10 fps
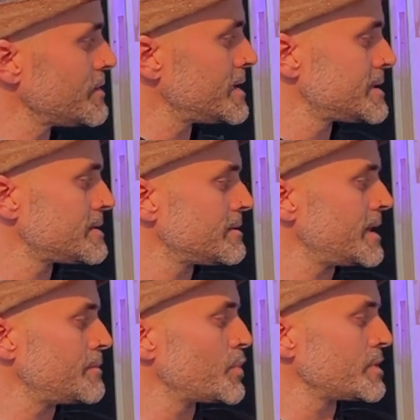this
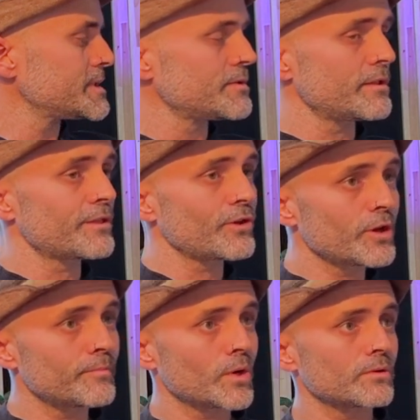then brought us to the
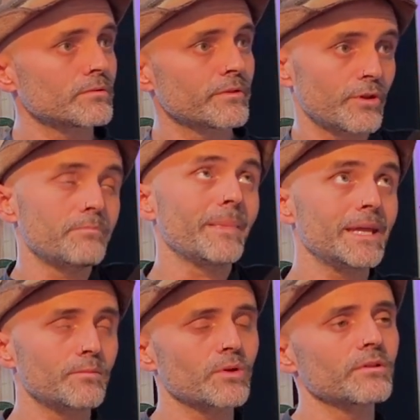third main
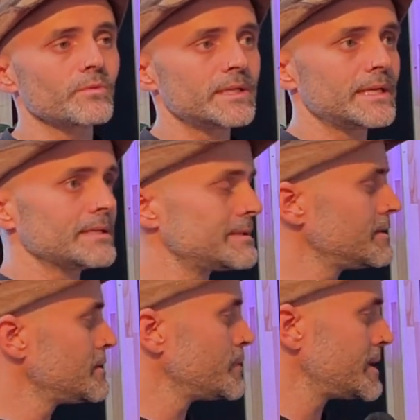model that we
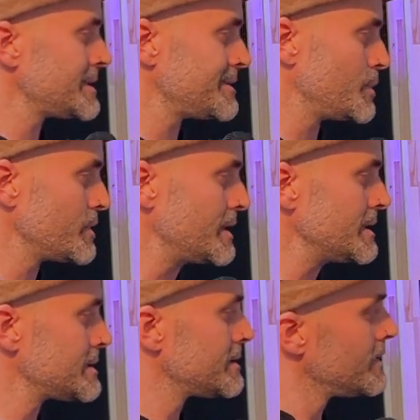tested. We tested more than this.